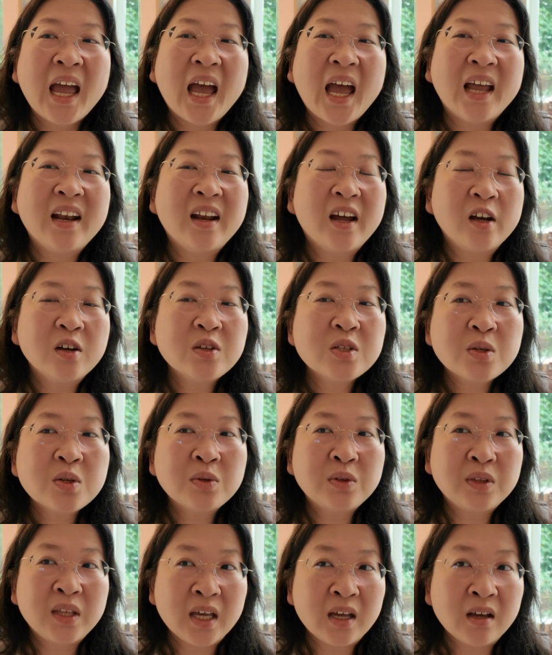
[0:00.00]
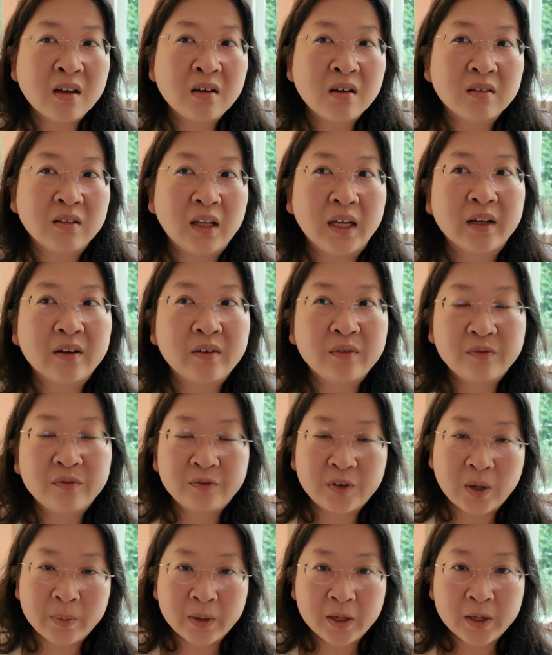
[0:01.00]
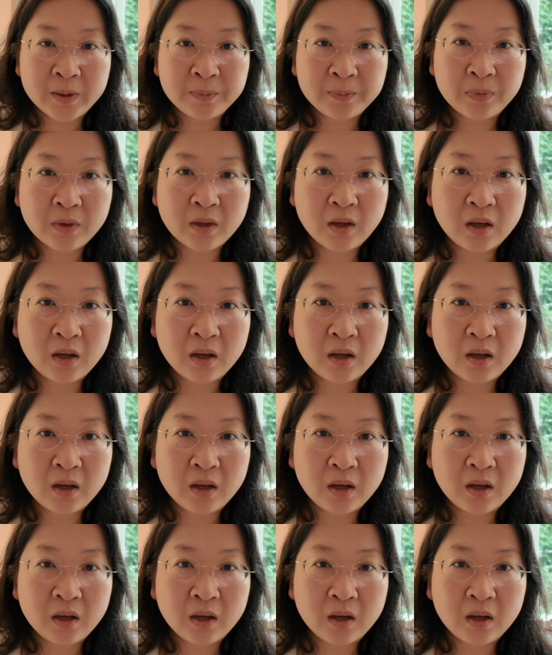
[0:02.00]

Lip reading: And I also think like from a,